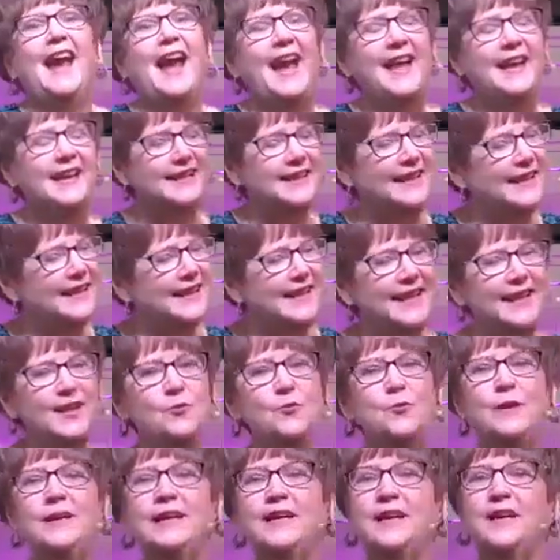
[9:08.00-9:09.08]
And
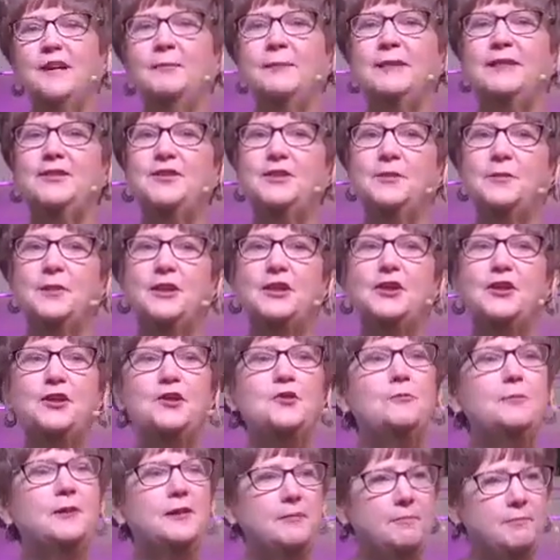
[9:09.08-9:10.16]
in we come into a
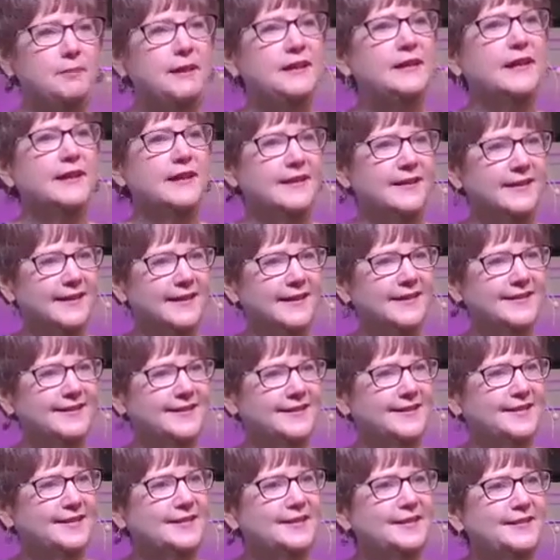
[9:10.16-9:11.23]
human
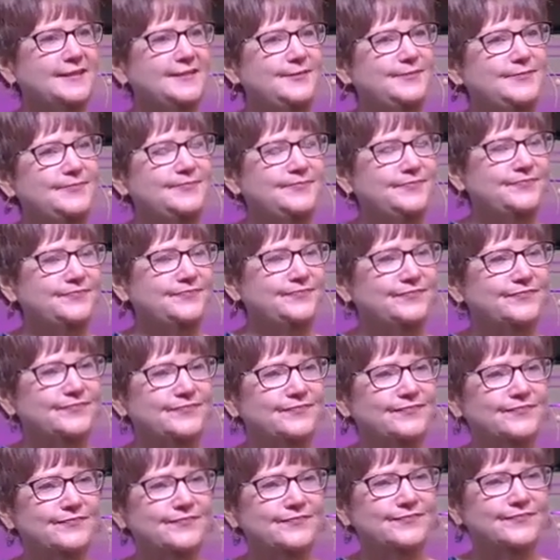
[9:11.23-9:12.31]
beingness
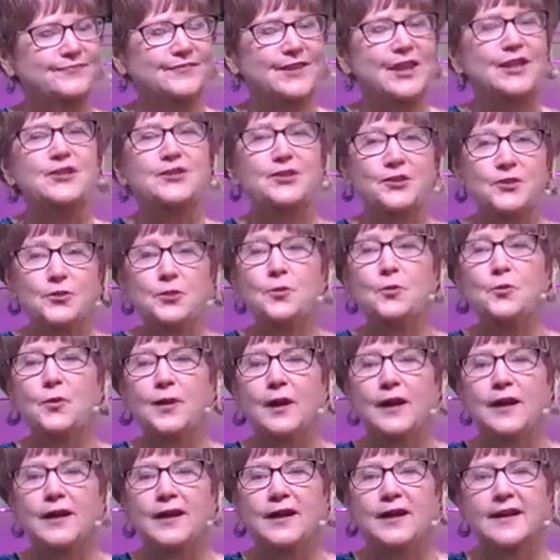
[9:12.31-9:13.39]

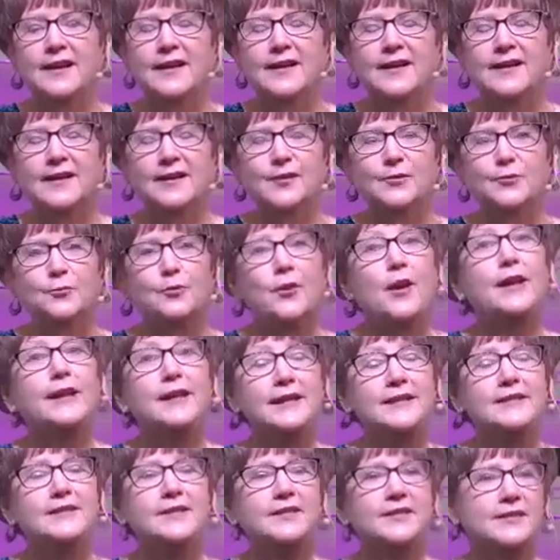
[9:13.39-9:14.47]
to run
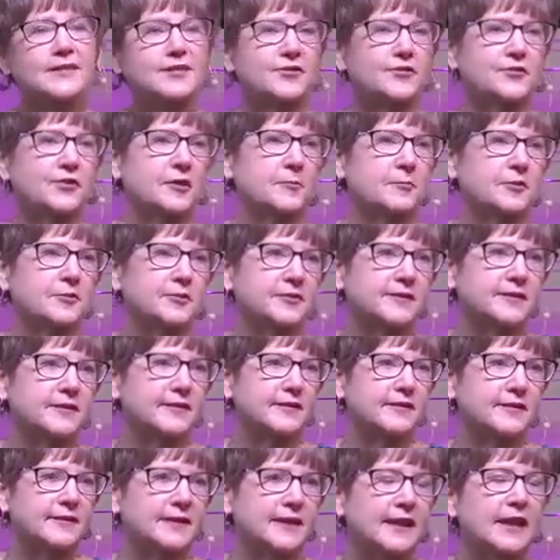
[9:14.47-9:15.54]
into these
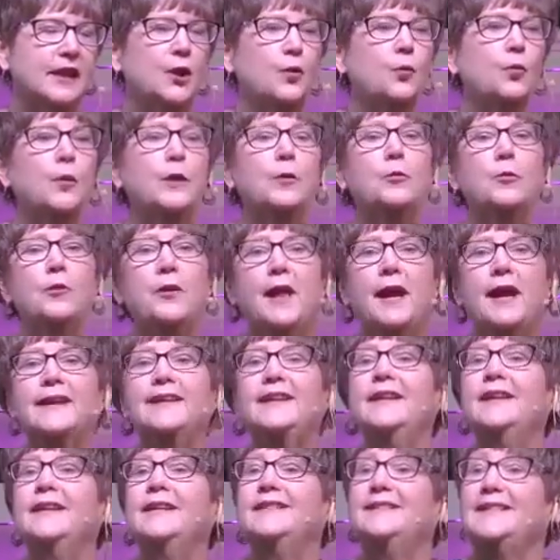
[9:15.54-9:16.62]
troubles. We were
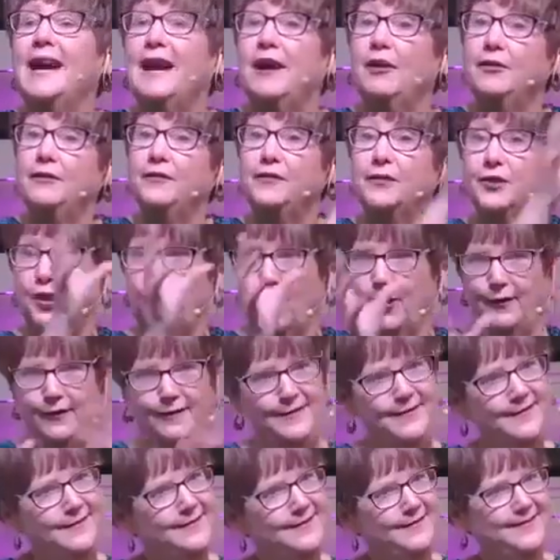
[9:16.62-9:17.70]
not kicked out of the
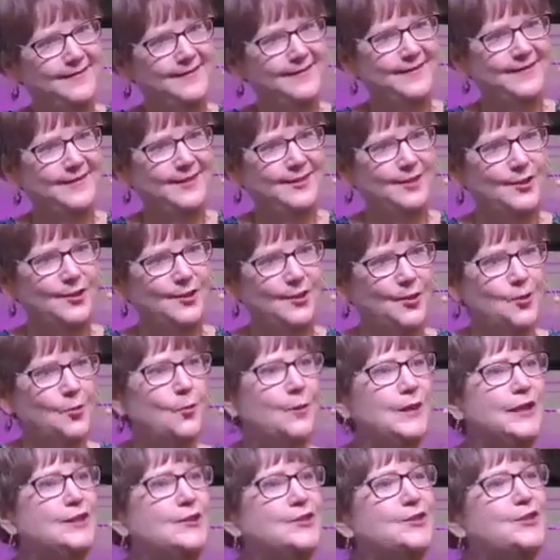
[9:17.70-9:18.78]
garden.
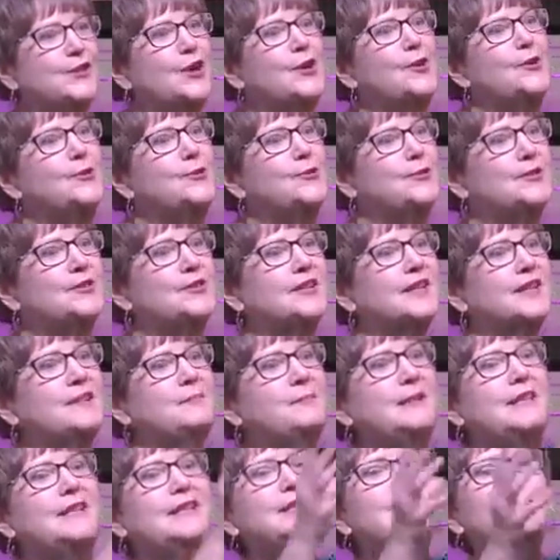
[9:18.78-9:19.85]
We chose to
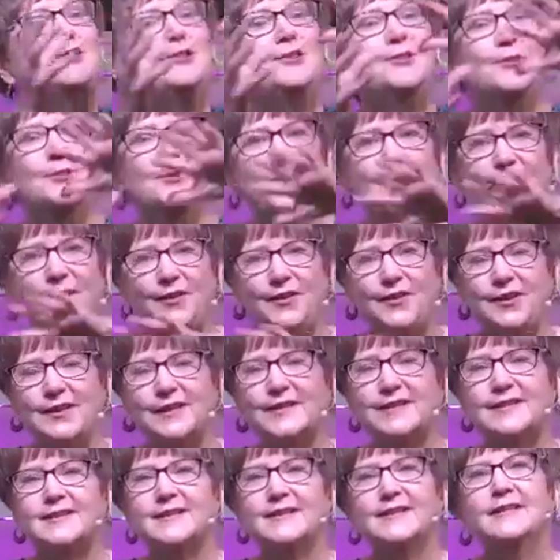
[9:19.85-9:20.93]
come into
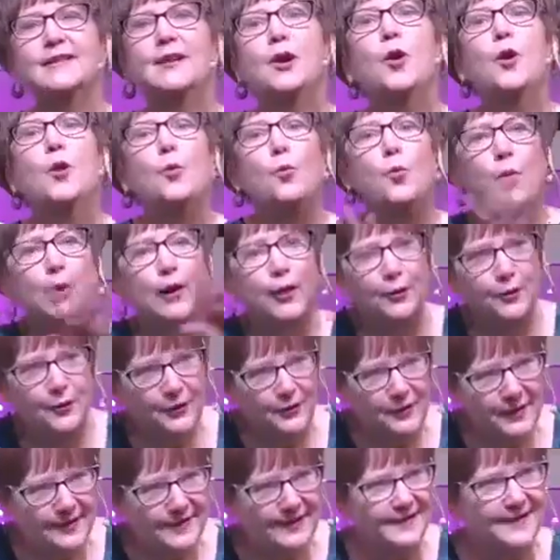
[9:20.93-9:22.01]
this
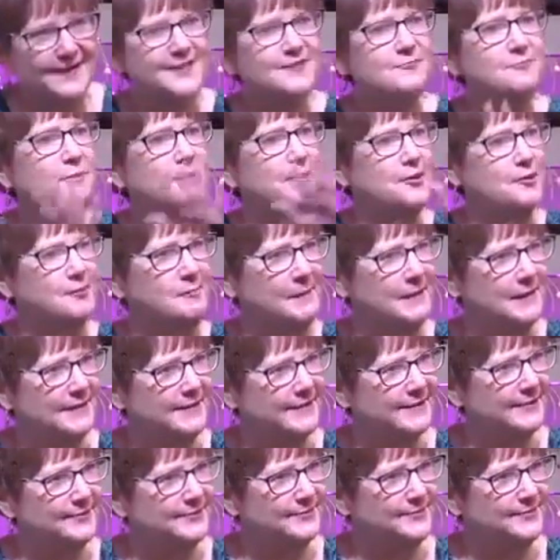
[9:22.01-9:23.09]
wilderness
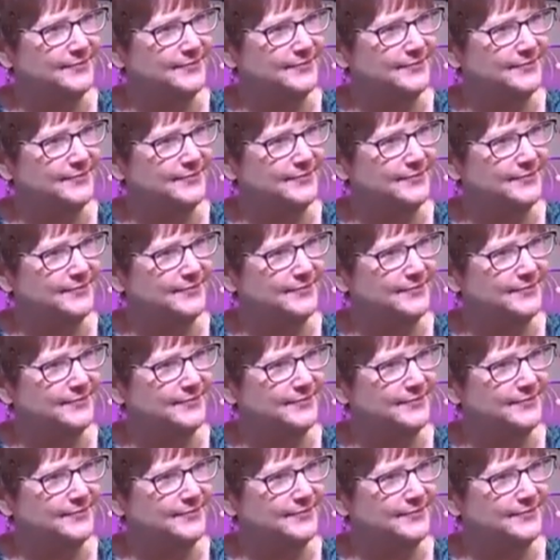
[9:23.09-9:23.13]
experiment.